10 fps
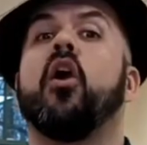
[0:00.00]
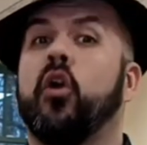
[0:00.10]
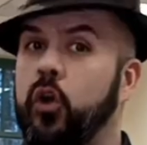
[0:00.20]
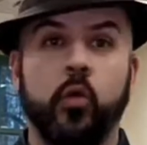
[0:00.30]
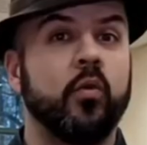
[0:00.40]

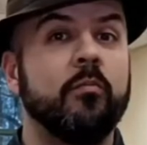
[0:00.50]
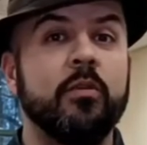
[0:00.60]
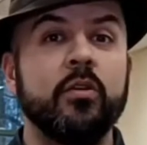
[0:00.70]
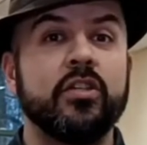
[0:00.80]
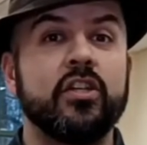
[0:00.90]
Go to a
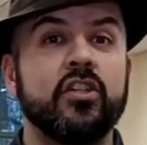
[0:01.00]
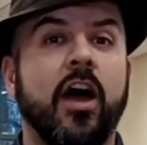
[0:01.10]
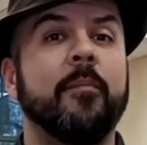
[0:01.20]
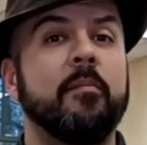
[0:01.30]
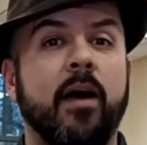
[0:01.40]
music
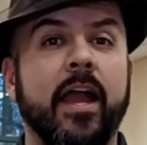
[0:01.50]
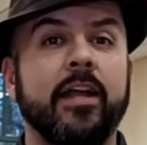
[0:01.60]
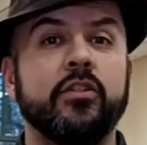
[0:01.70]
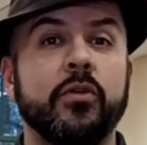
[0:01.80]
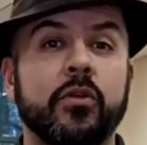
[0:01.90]
shop and buy a
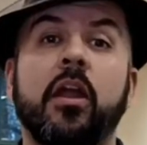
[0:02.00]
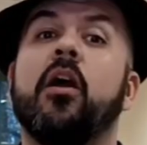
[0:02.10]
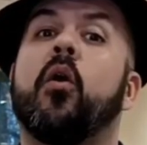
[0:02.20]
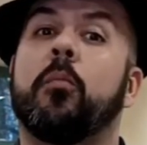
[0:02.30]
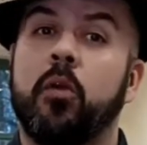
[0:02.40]
tuner,
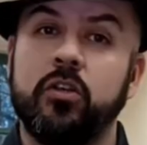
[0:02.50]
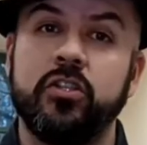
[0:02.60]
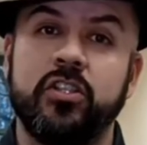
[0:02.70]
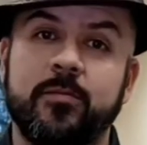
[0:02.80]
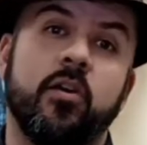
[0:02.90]
or
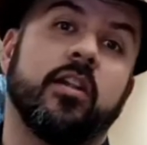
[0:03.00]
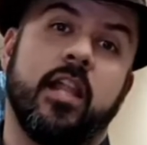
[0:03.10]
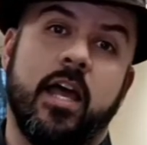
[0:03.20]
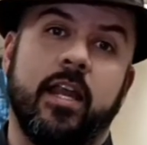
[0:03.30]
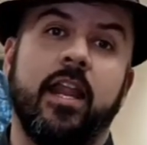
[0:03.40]
purchase them
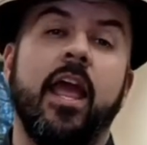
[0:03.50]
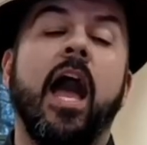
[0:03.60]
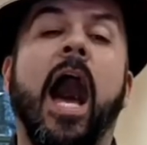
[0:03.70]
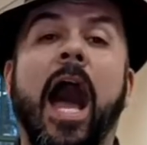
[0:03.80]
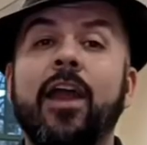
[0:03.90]
online.
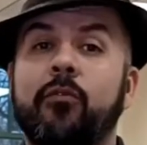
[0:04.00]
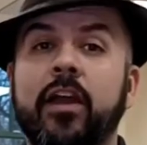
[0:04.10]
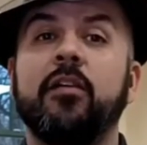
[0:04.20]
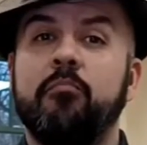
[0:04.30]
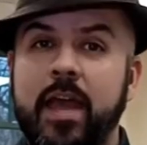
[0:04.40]
I
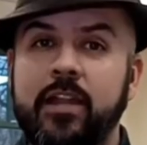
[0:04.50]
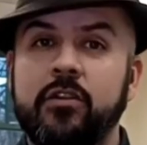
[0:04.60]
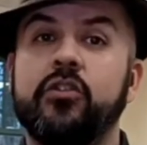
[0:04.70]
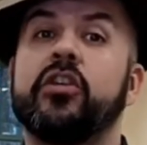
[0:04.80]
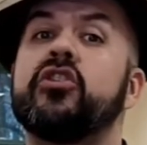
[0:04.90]

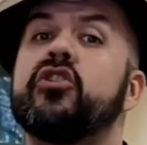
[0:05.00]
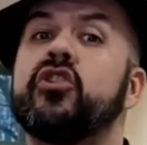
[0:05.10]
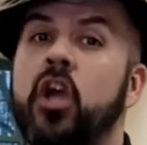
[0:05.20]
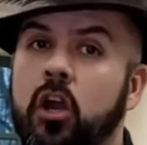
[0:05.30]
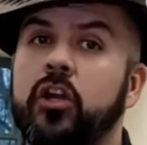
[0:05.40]
recommend the
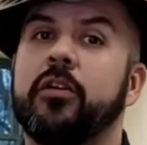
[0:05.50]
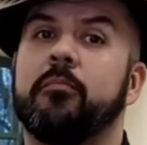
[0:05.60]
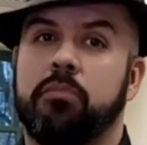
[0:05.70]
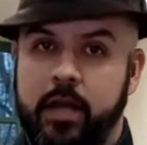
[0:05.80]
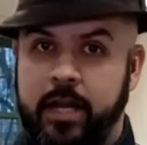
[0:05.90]
Snark
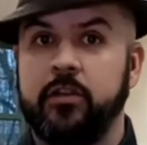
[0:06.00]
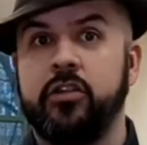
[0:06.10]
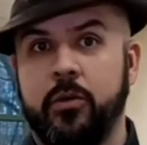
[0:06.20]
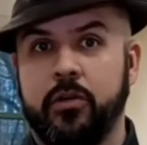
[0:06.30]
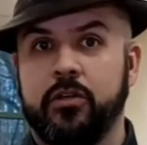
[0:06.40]
brand of
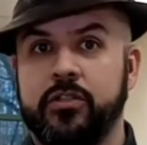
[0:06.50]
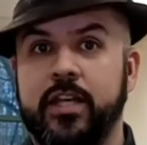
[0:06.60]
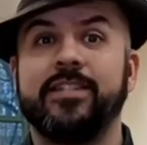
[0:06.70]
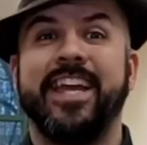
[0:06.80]
tuners. That's